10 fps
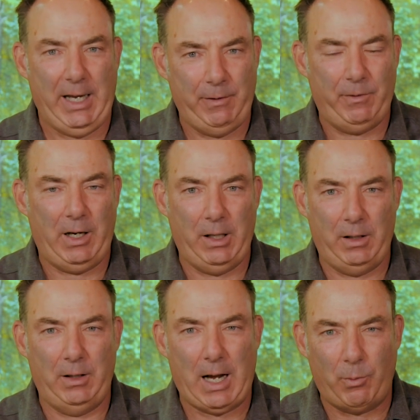
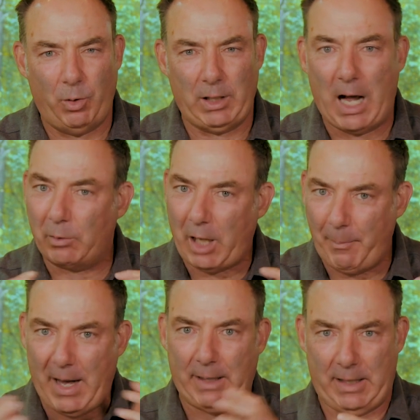And I'll
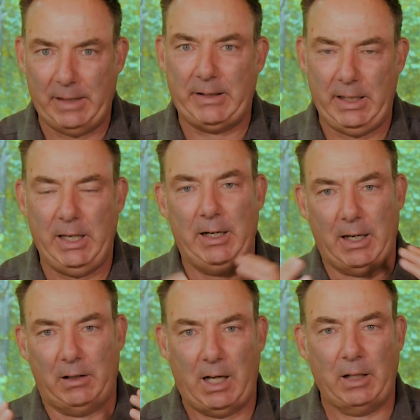come back at the end and
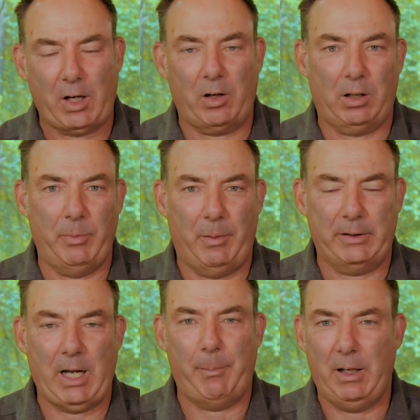I'll talk a little bit
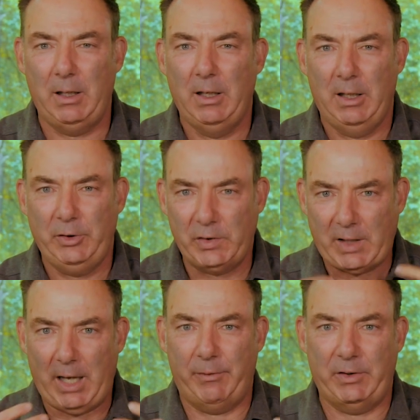about that. But just
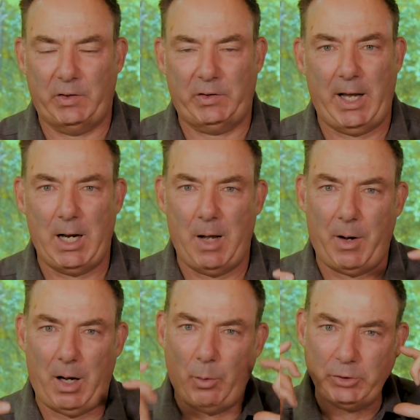kind of as a
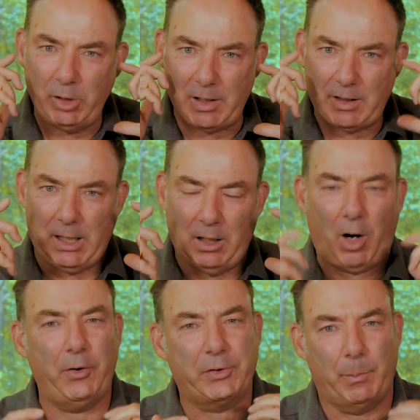setup, I want you to be thinking,
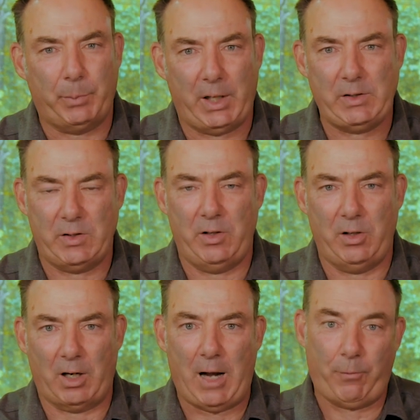are there some places in
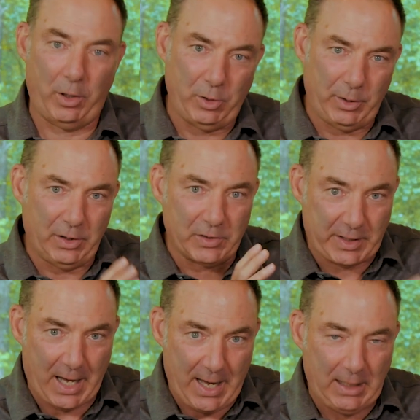your life where you need to
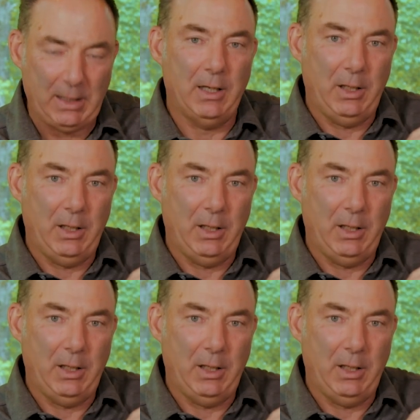stay